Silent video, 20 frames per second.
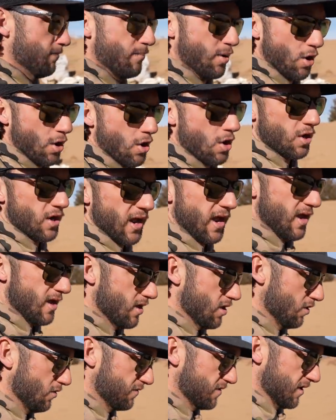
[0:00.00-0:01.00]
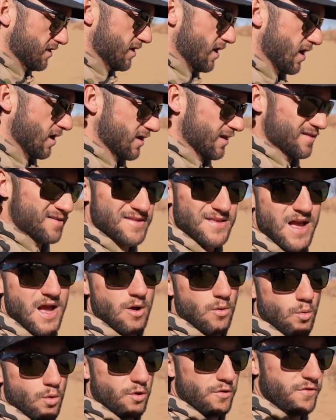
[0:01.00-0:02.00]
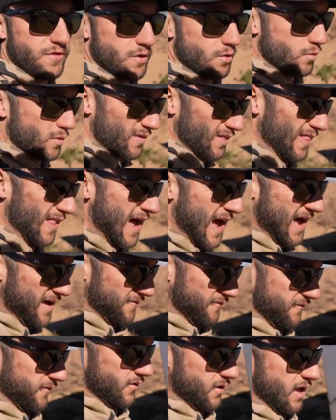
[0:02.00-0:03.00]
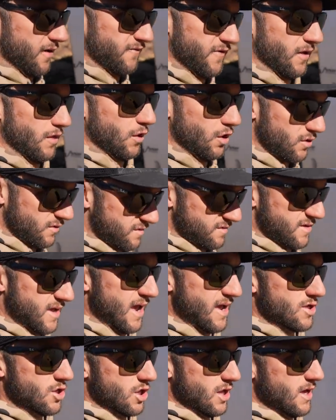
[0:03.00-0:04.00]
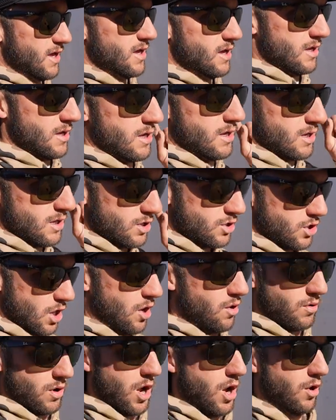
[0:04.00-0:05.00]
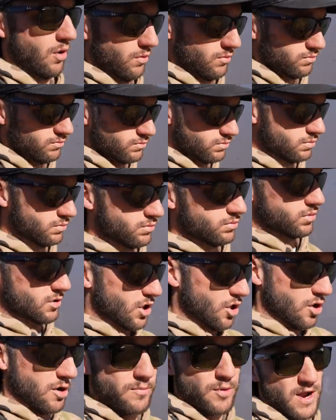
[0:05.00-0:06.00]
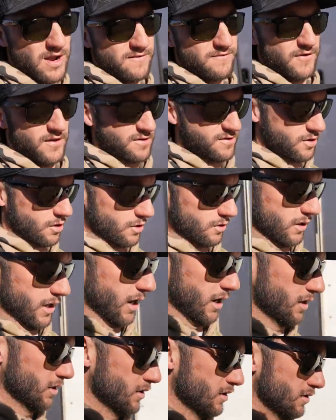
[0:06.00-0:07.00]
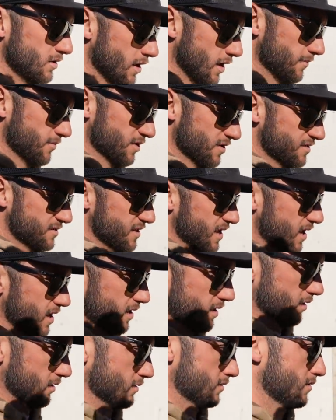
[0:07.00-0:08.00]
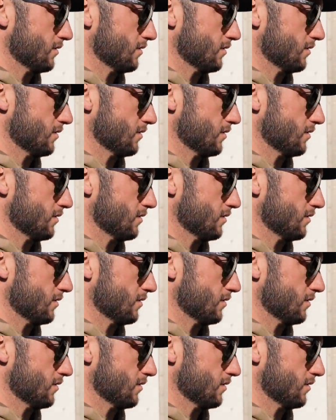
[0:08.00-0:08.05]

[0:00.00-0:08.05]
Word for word: bird, a goose, a duck is not worth your life. If it looks sketchy, don't go. Go to breakfast early. I'm just saying.